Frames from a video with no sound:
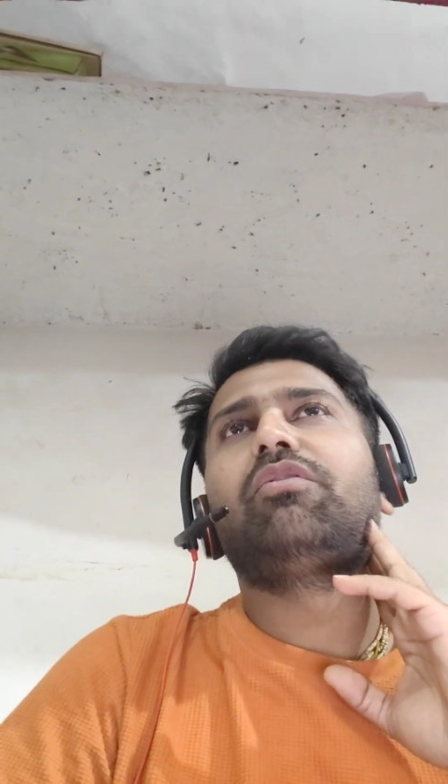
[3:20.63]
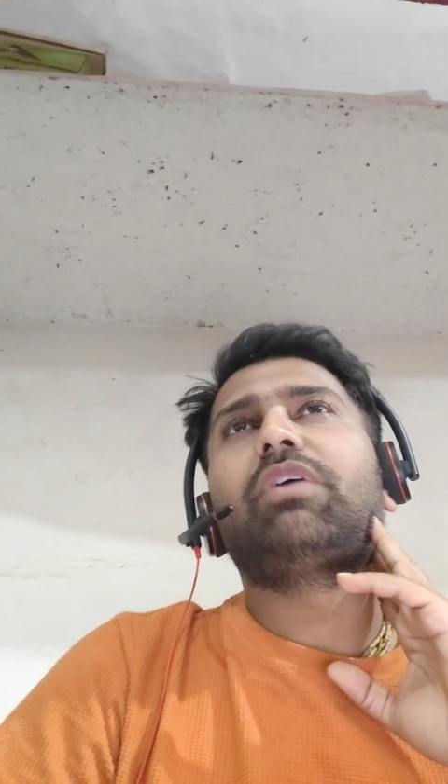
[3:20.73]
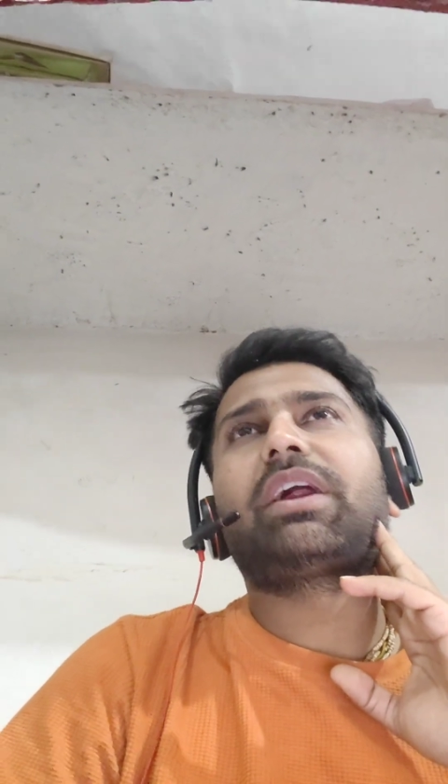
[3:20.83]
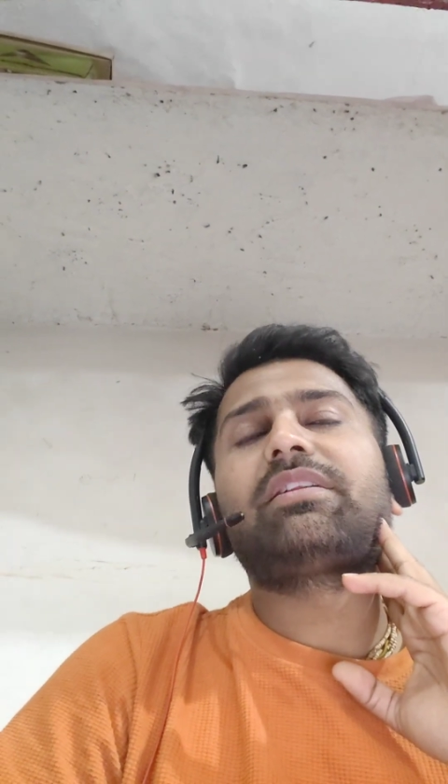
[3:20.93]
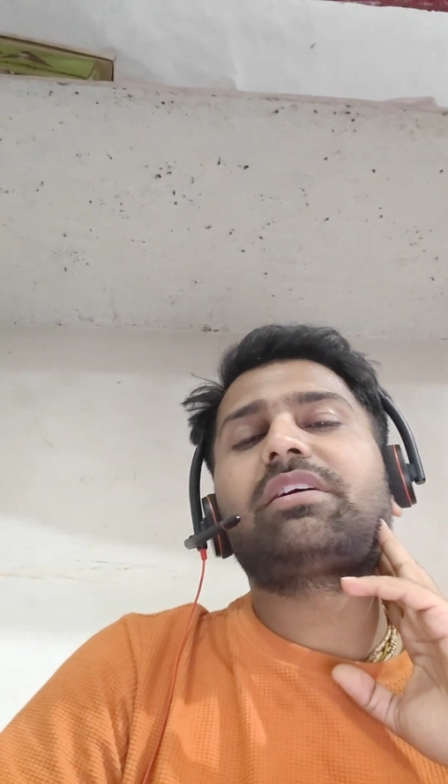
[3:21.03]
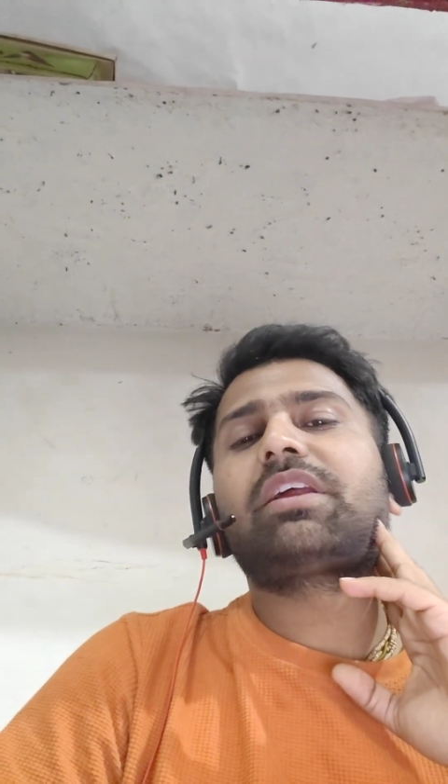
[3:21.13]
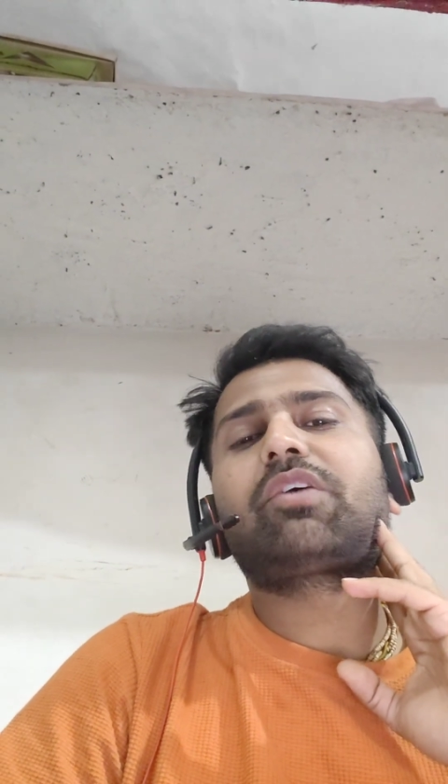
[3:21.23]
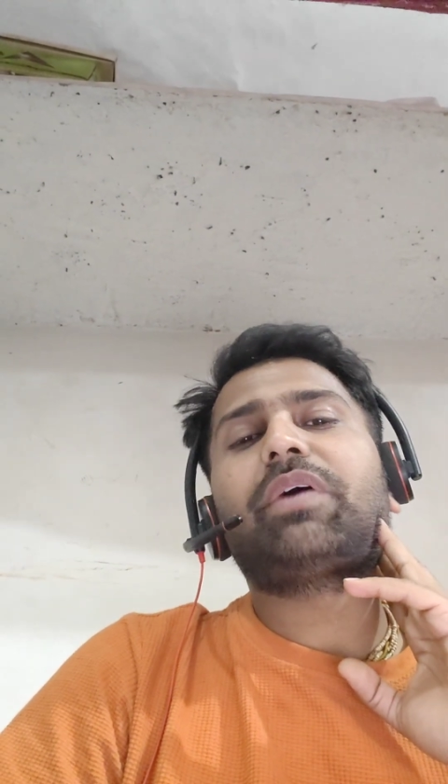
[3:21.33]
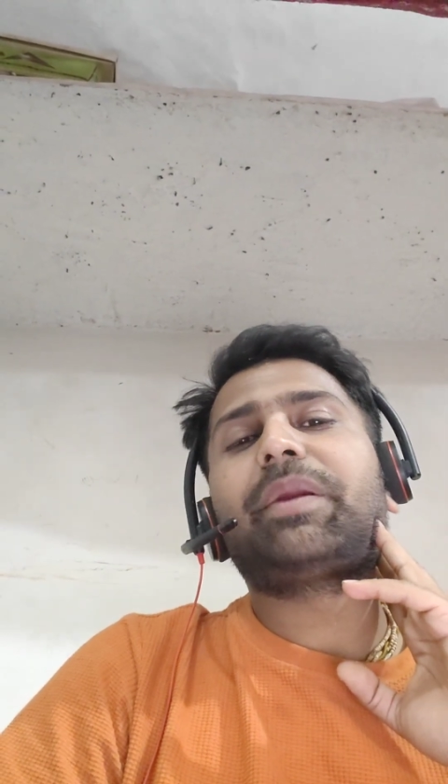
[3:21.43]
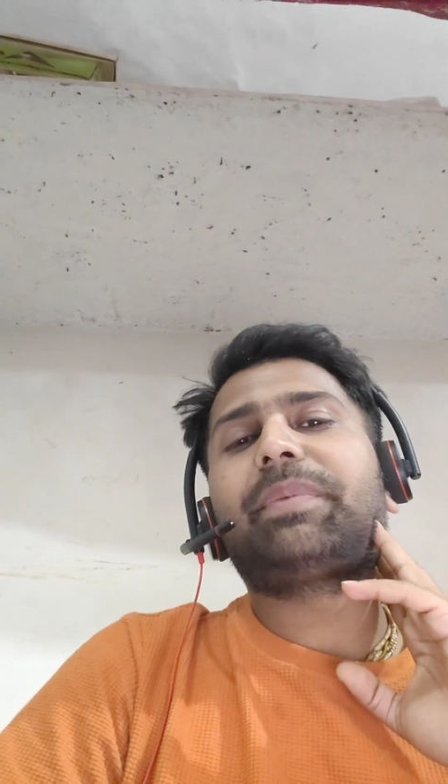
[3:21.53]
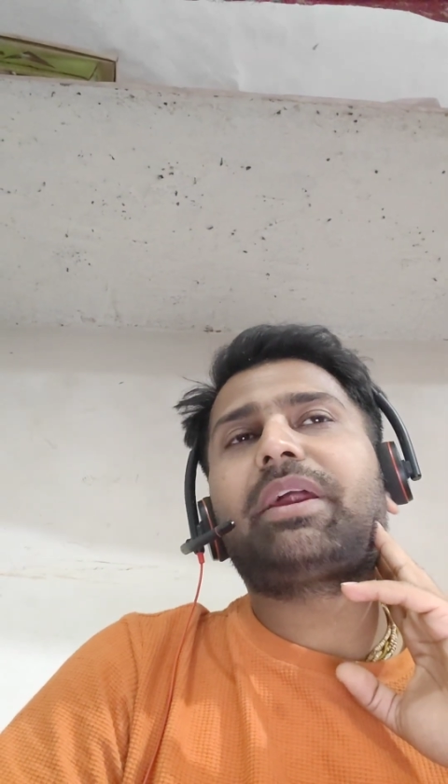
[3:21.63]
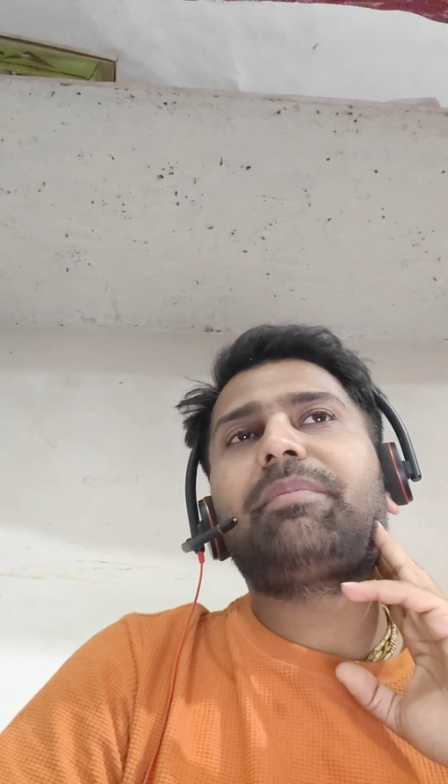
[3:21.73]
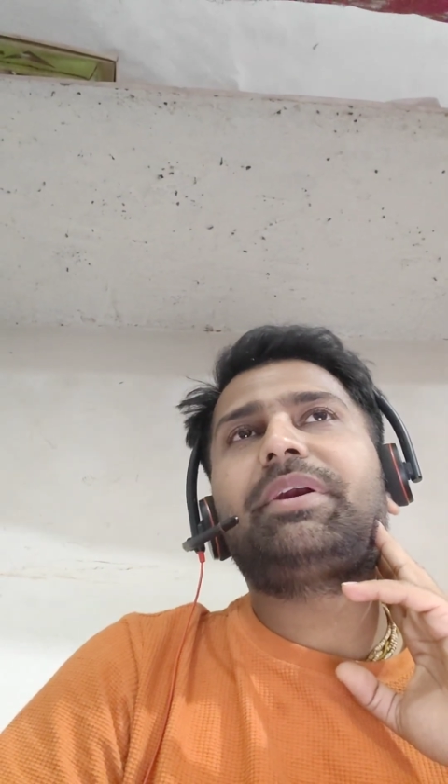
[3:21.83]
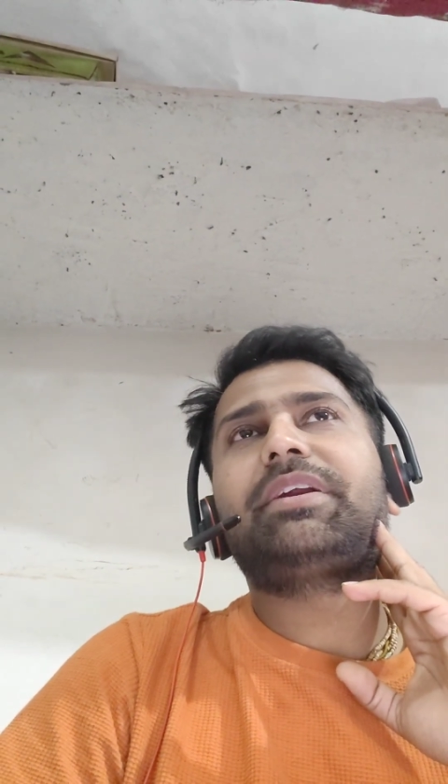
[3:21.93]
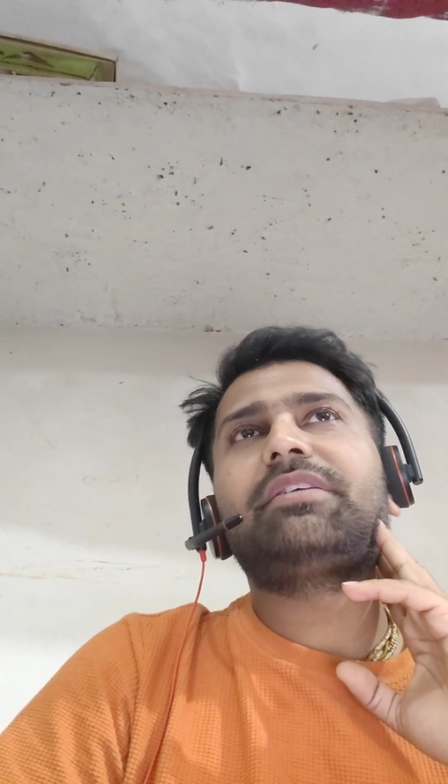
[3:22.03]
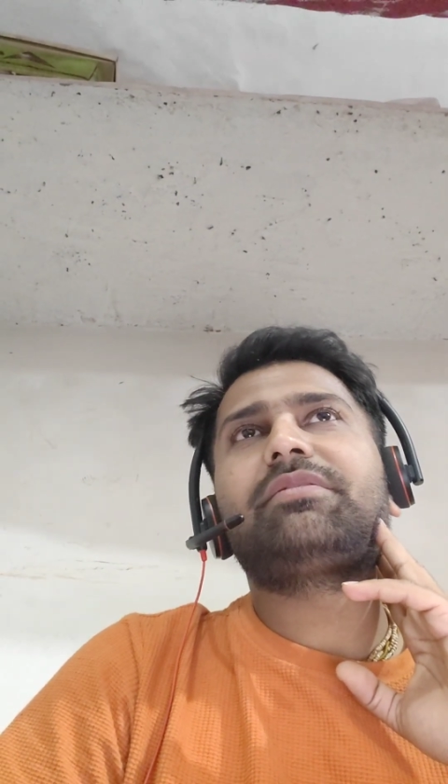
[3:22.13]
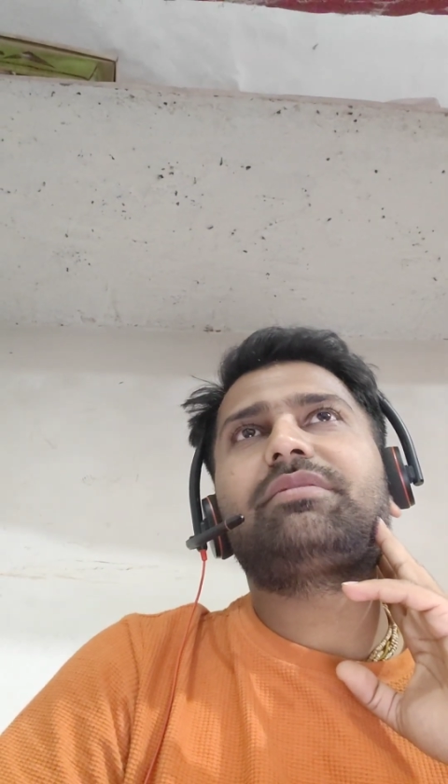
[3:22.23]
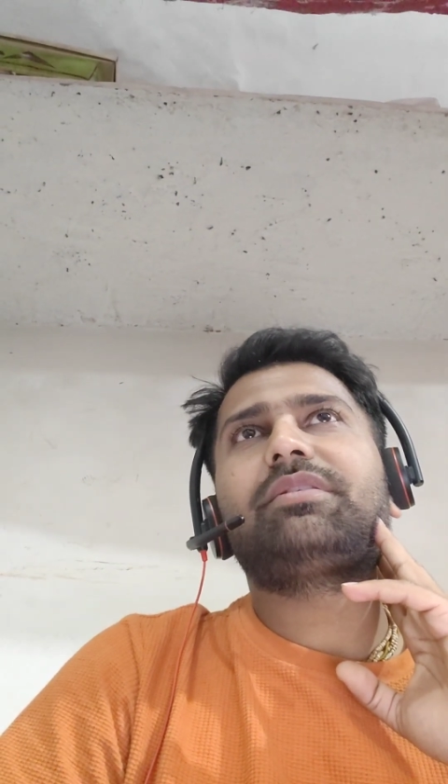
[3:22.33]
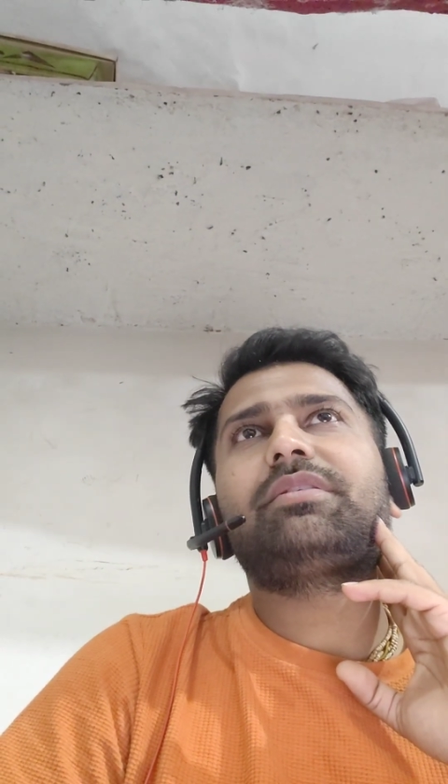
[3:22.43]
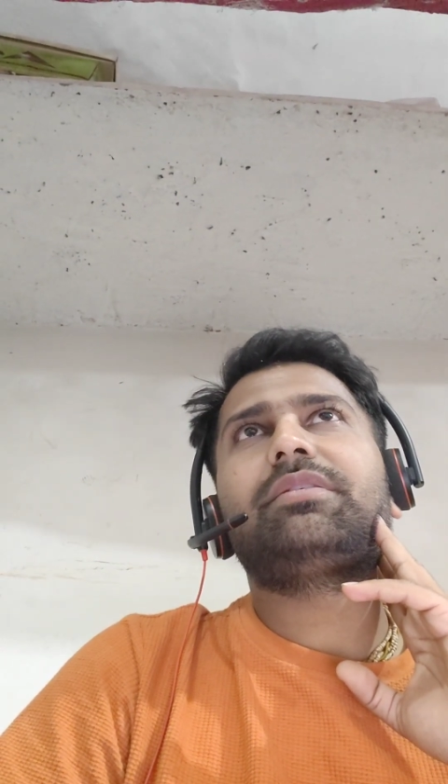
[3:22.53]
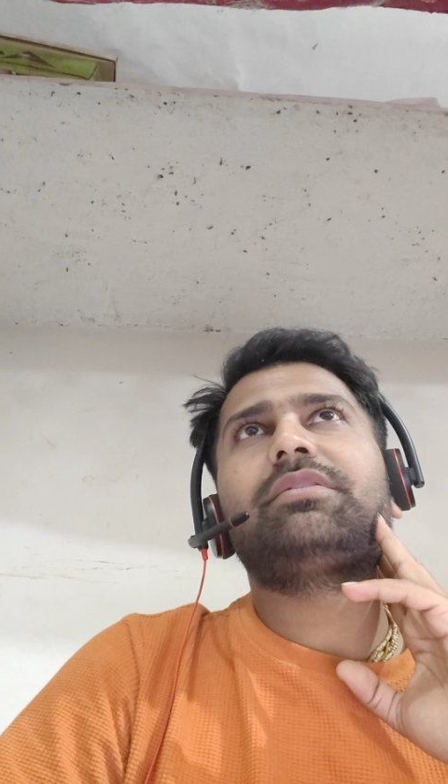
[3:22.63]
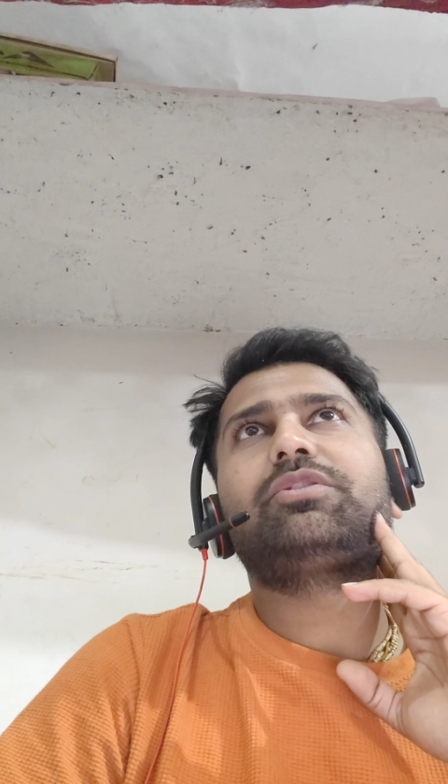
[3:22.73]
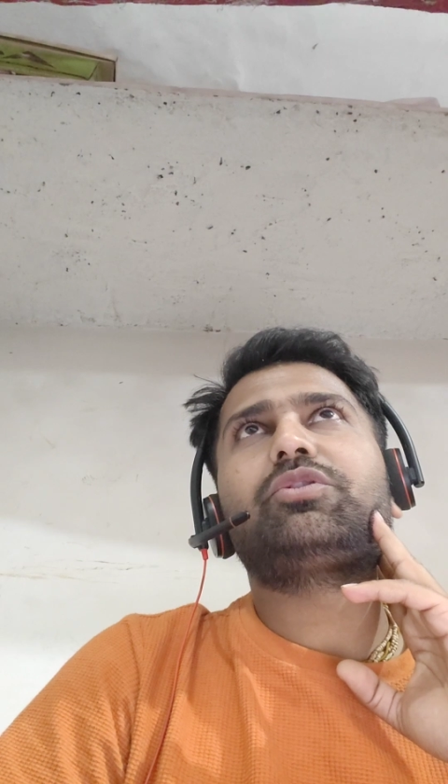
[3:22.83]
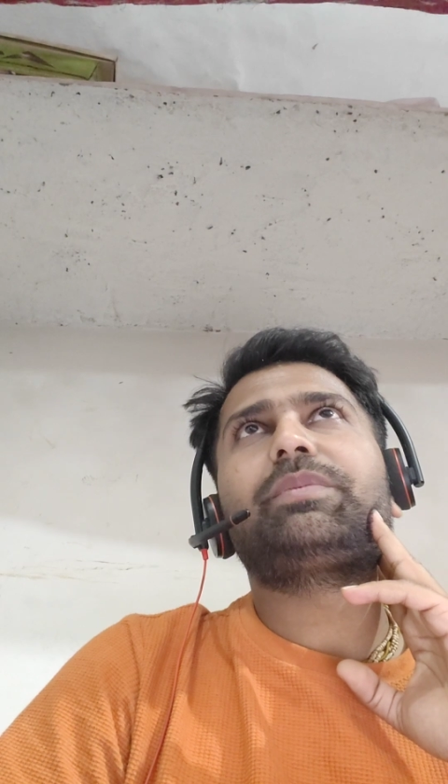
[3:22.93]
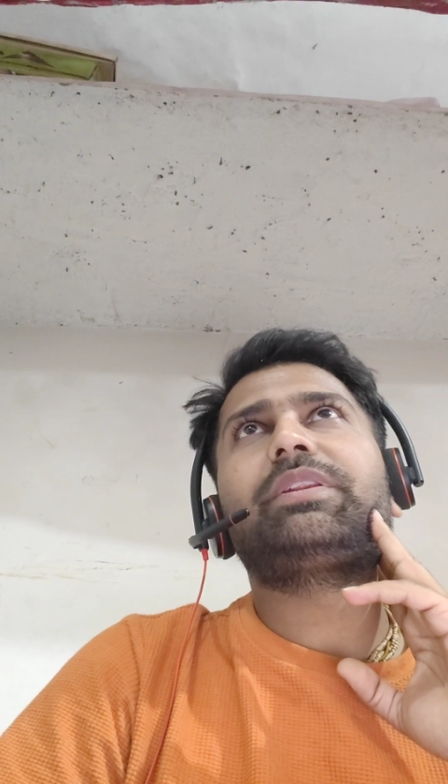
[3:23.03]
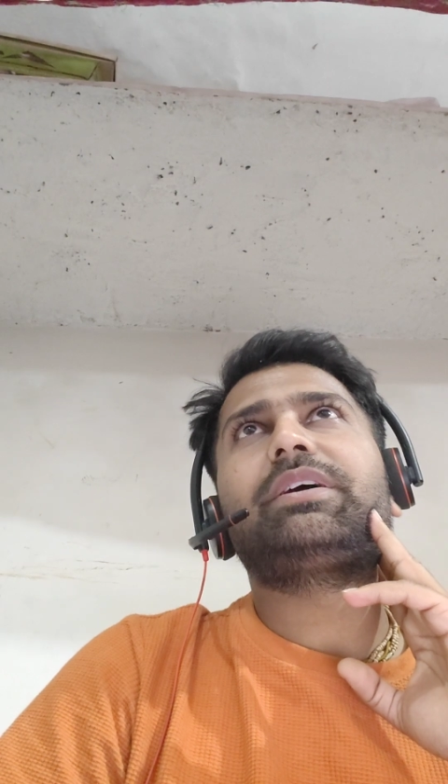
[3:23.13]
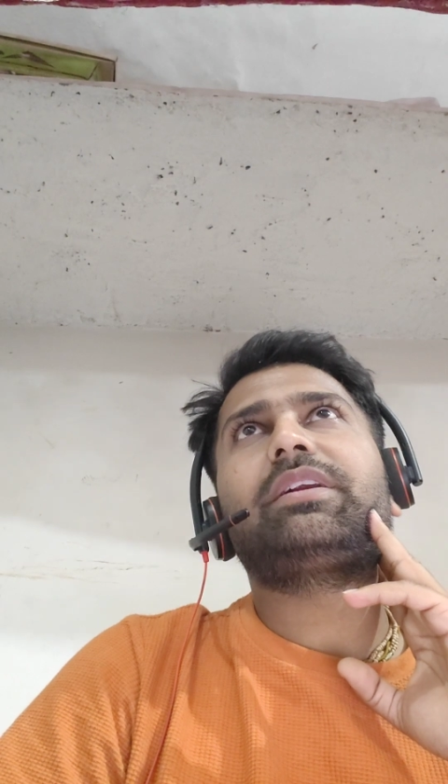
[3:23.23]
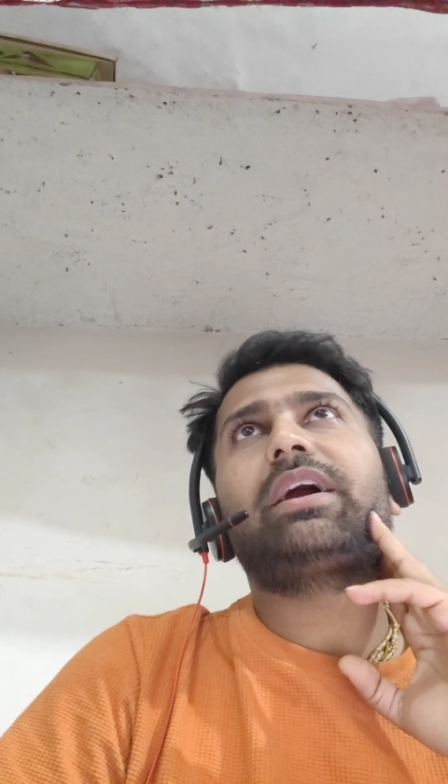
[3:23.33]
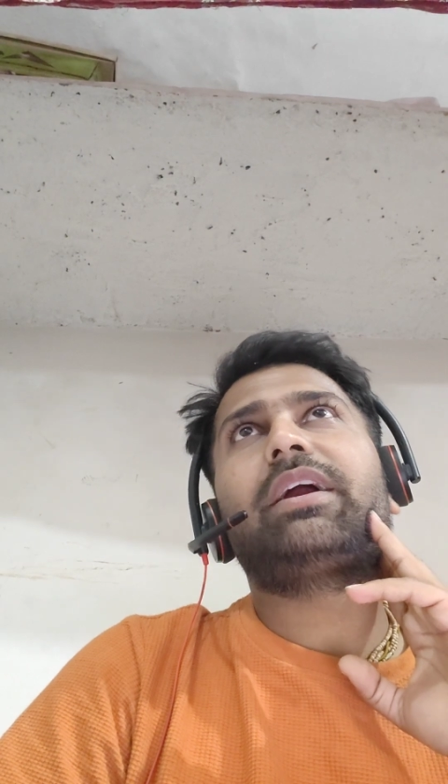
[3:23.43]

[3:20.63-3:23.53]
What are the required parameters should be there?